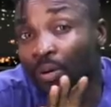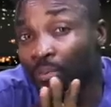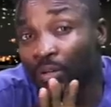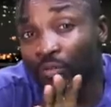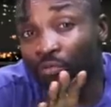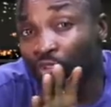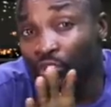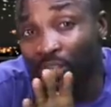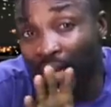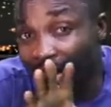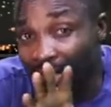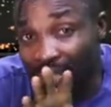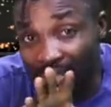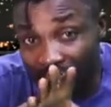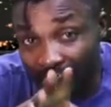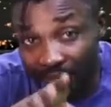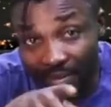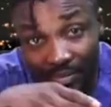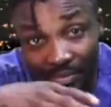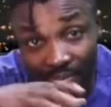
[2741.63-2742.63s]
not be with that
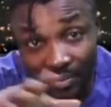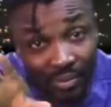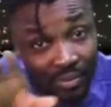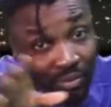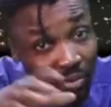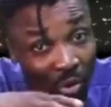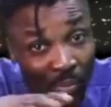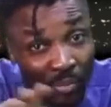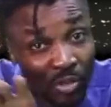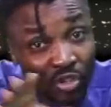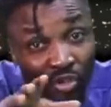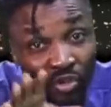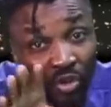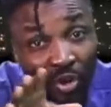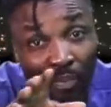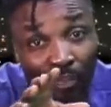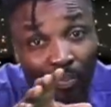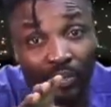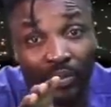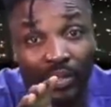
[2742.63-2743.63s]
commissioner
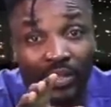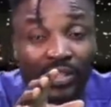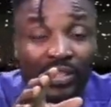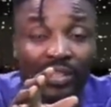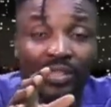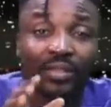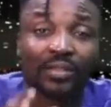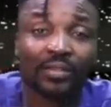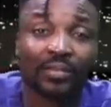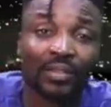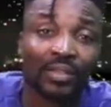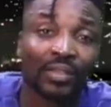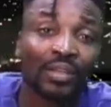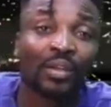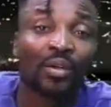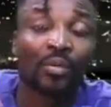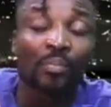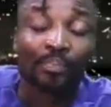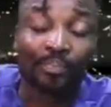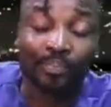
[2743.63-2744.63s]
of police.
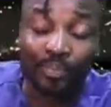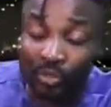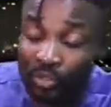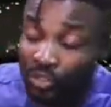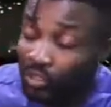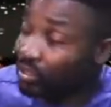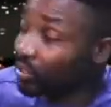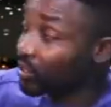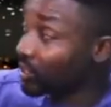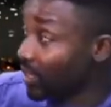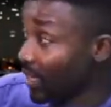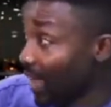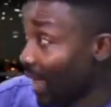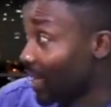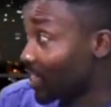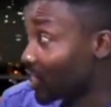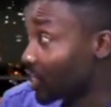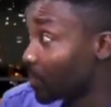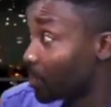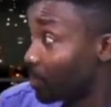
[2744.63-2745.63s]
Put the
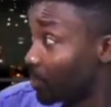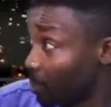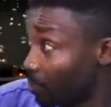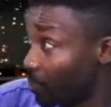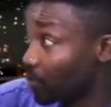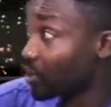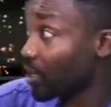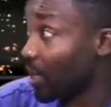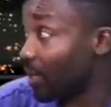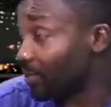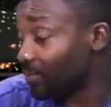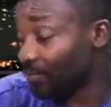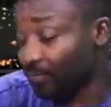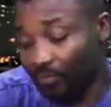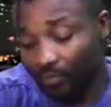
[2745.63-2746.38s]
IGP, put him.